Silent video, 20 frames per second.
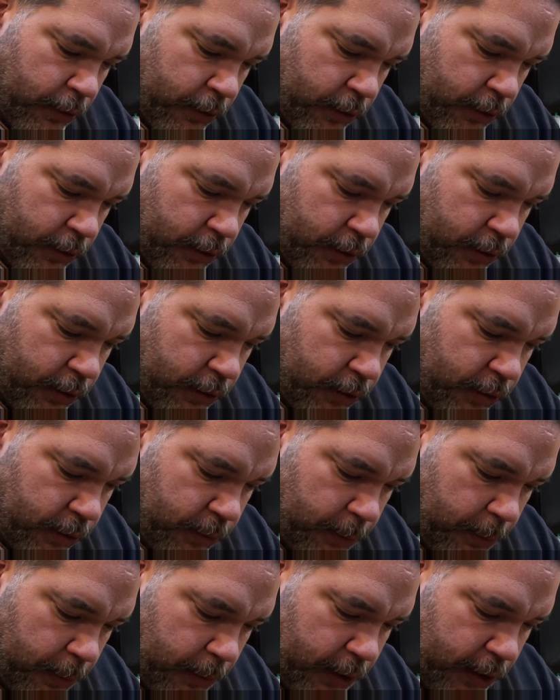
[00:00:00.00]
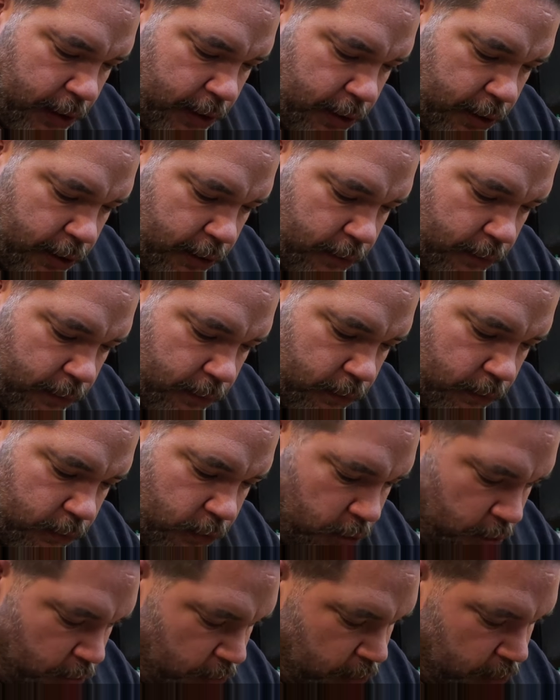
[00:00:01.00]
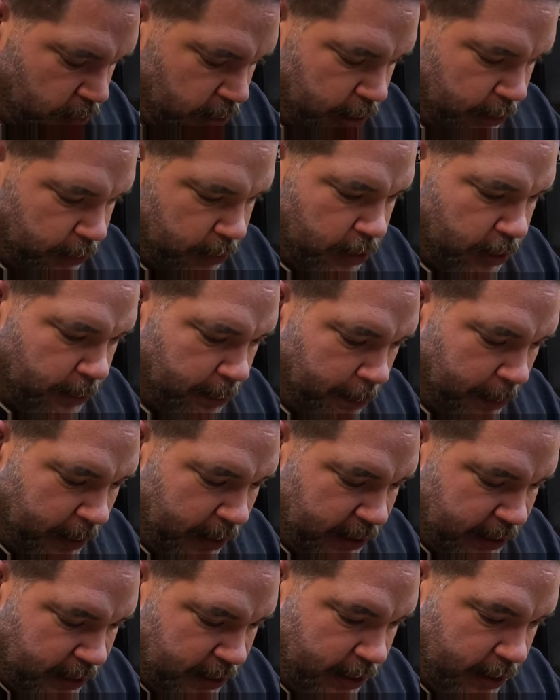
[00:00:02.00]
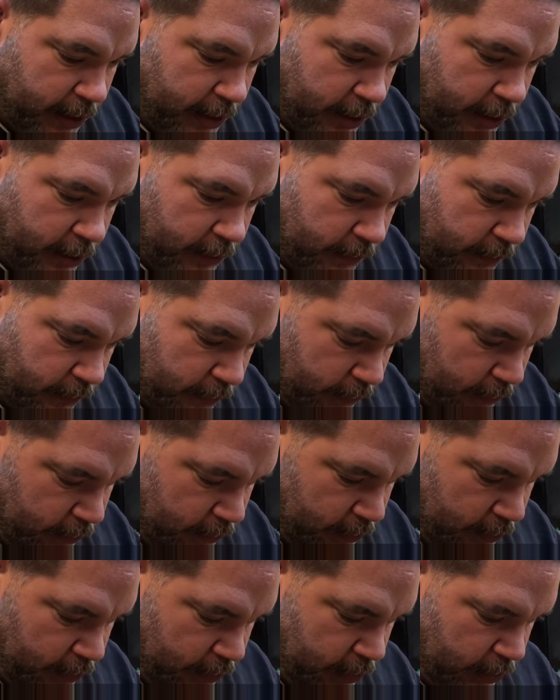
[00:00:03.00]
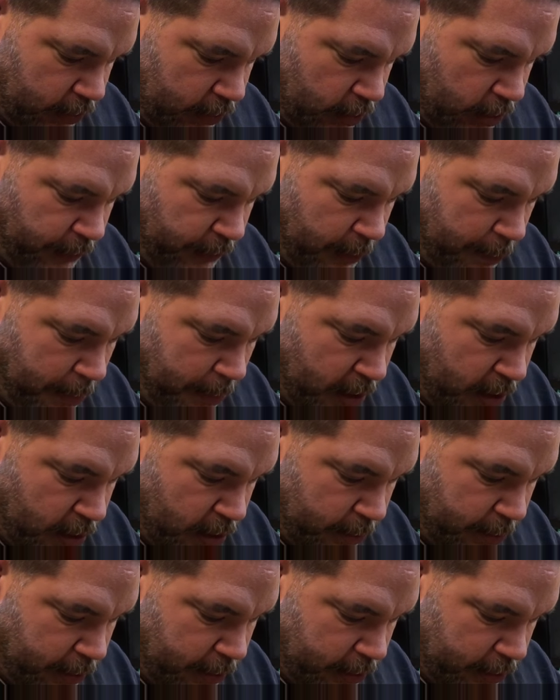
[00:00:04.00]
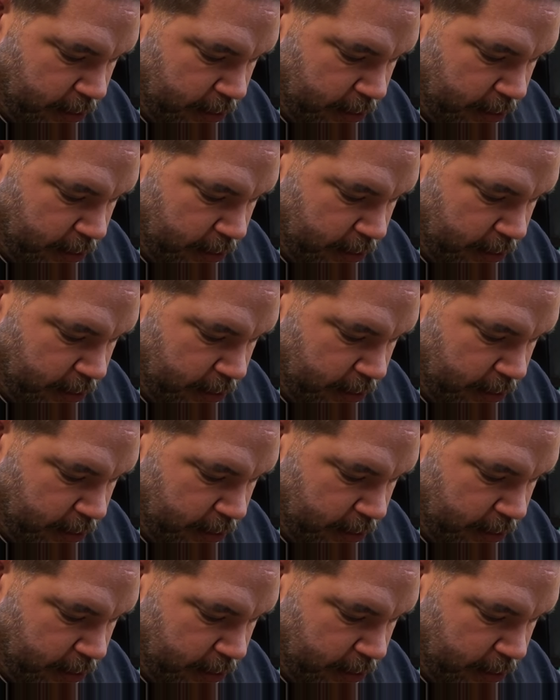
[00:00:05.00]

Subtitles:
Possibly shorten out on the base there of the bulb.